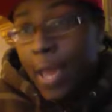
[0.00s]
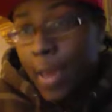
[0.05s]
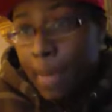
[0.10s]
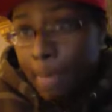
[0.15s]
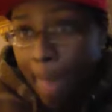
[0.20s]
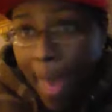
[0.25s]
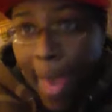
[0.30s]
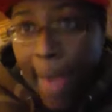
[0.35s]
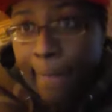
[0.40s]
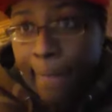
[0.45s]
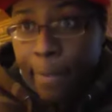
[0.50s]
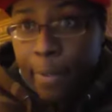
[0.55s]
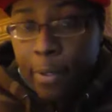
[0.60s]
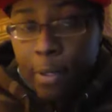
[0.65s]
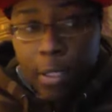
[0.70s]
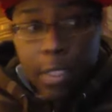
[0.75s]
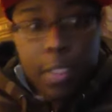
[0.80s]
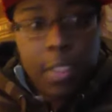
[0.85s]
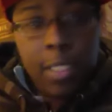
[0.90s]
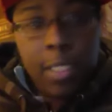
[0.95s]

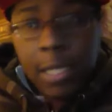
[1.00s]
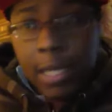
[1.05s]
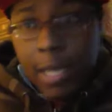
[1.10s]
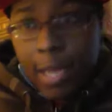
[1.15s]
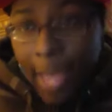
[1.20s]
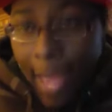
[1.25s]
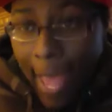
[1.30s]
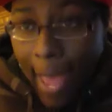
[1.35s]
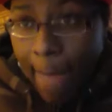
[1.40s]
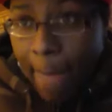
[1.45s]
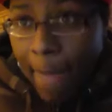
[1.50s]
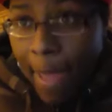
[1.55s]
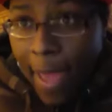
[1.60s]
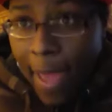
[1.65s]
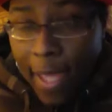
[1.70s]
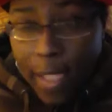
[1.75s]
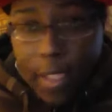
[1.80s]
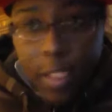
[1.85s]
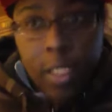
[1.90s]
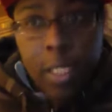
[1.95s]
MacBooks,
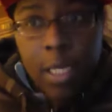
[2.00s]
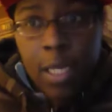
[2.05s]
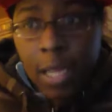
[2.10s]
iMacs,